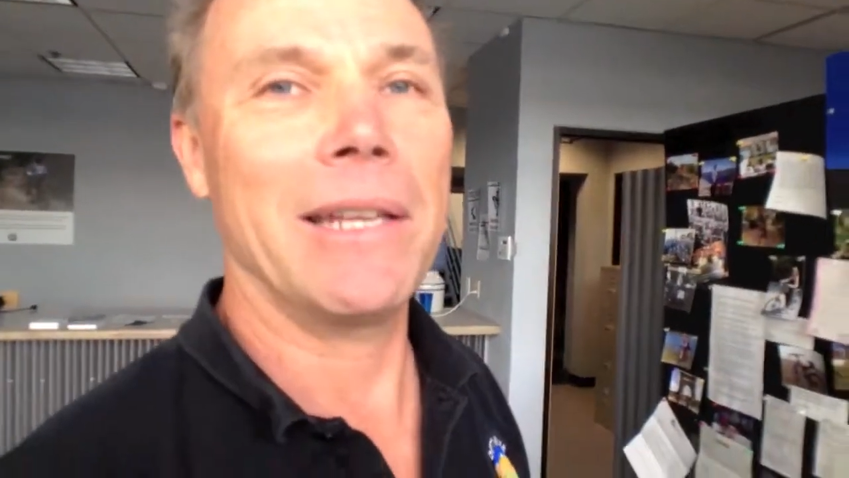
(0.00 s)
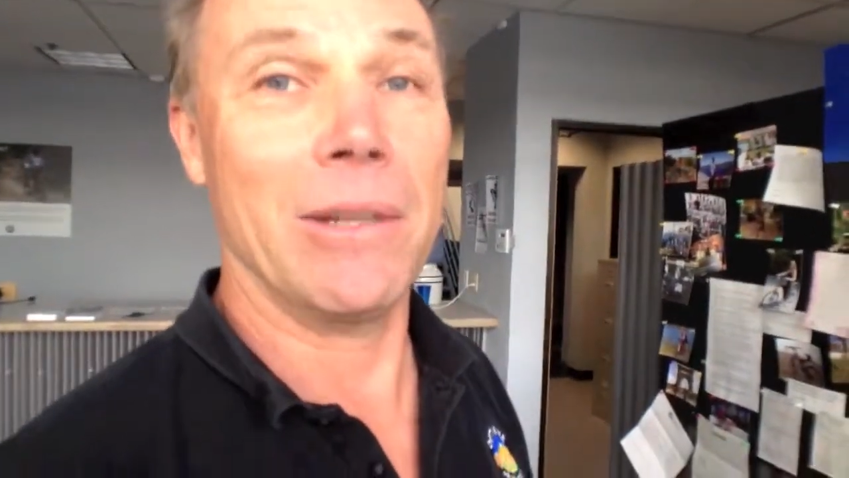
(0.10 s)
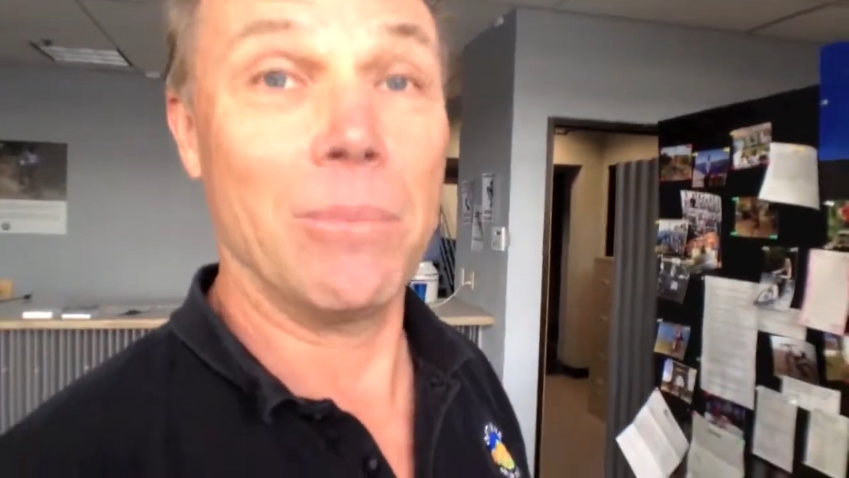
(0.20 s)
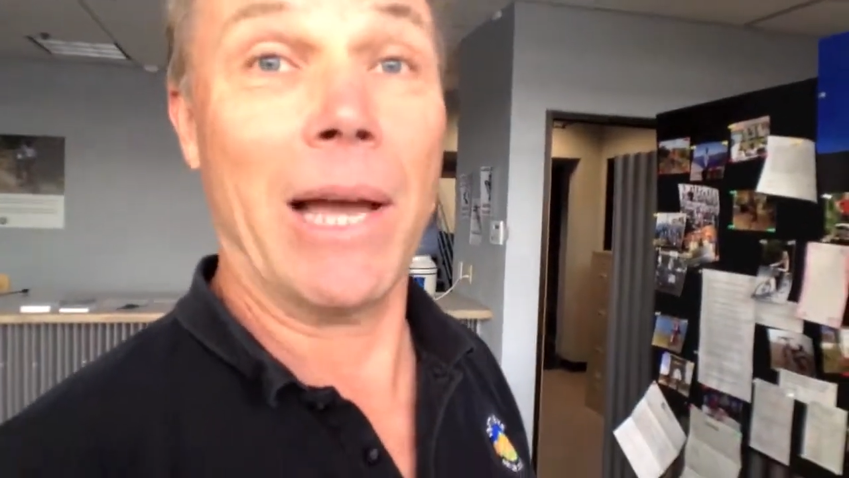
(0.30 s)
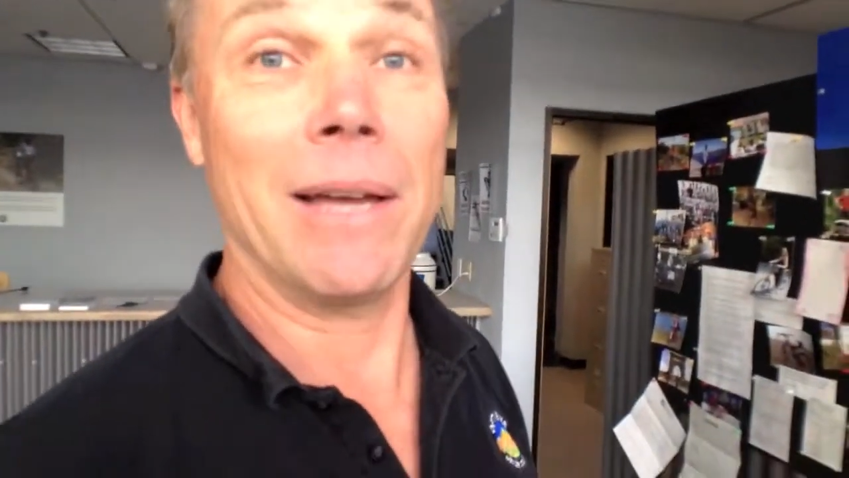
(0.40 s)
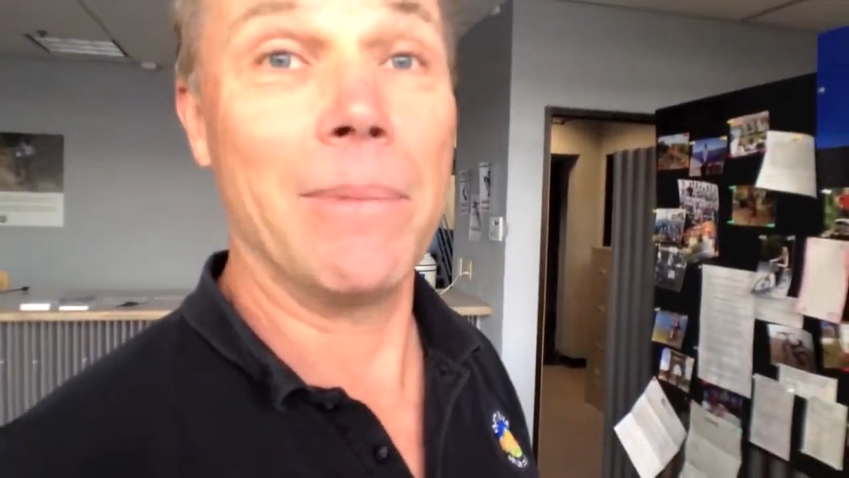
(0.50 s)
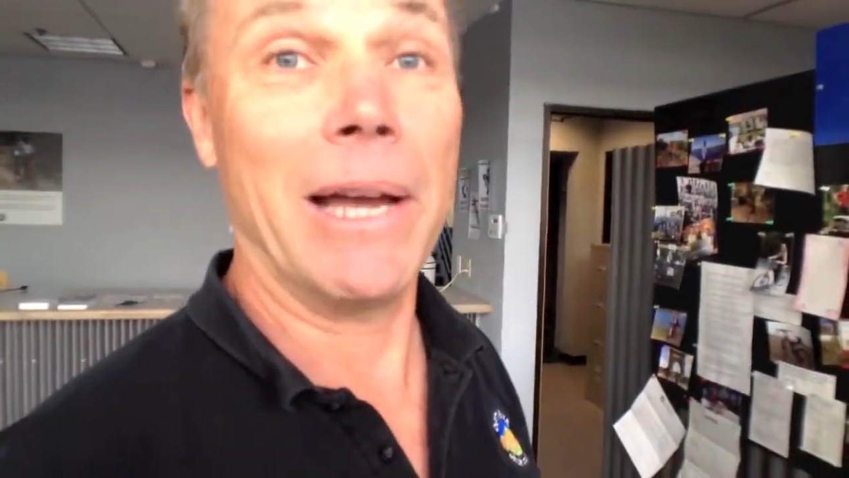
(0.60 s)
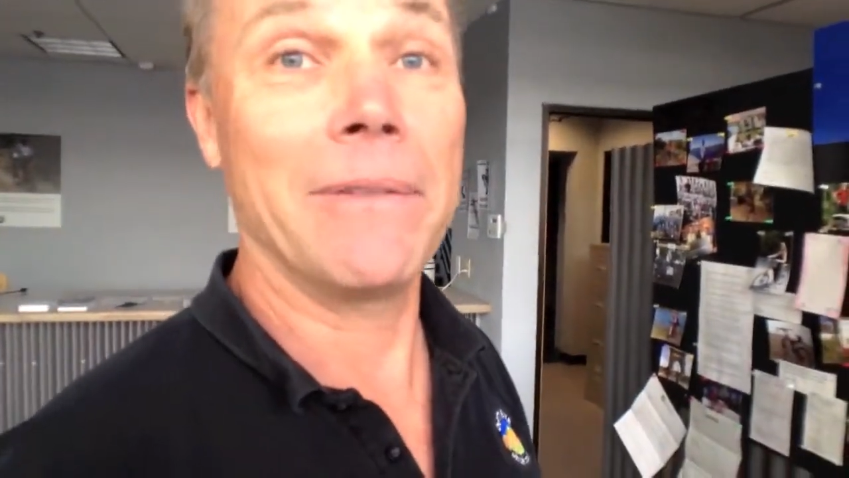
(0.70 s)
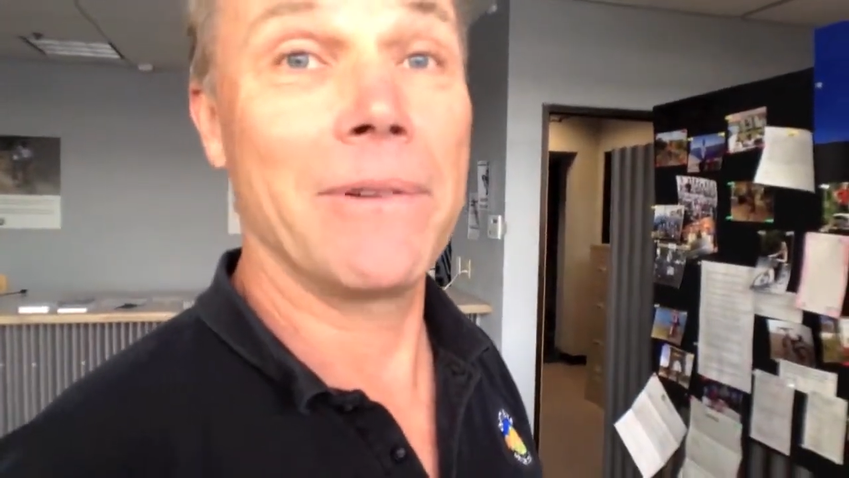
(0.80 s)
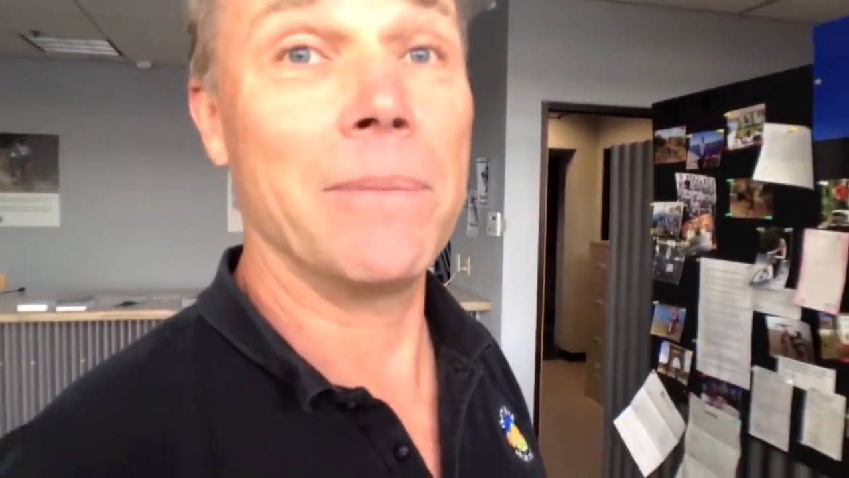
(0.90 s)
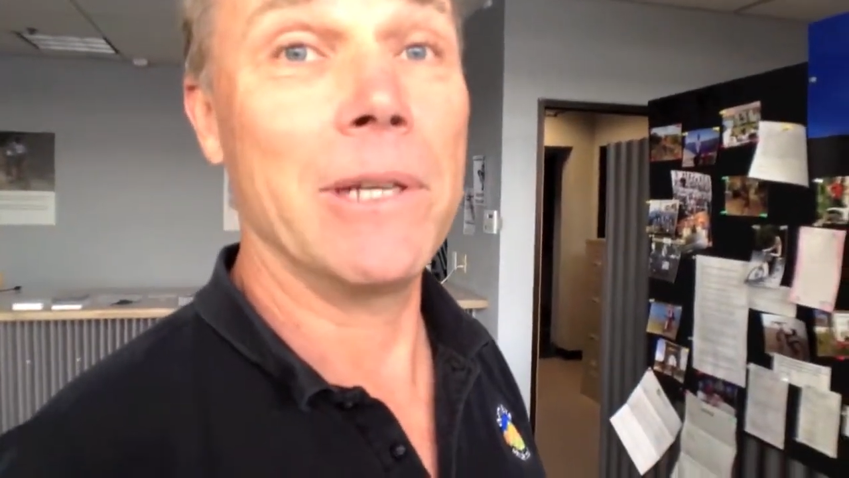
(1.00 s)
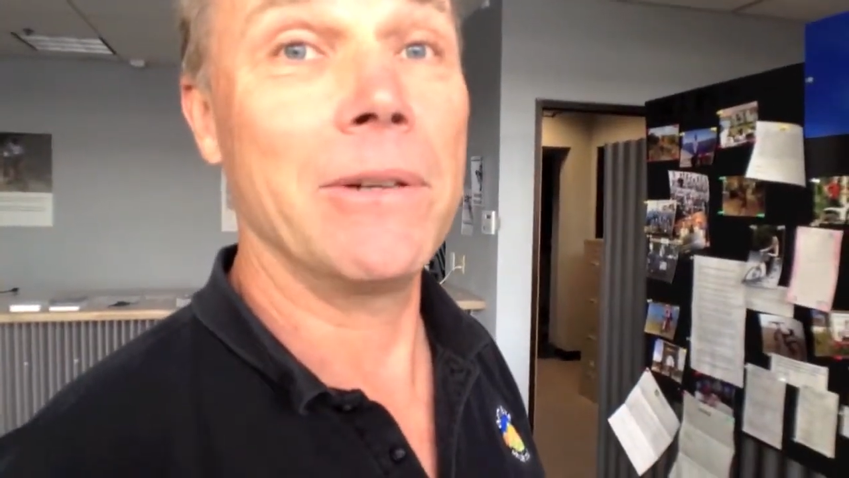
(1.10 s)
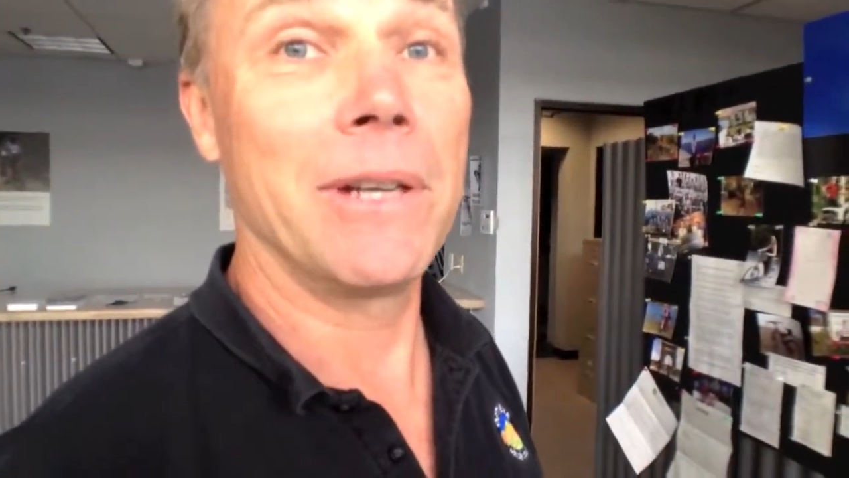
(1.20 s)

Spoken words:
and he'll buy a bike from you.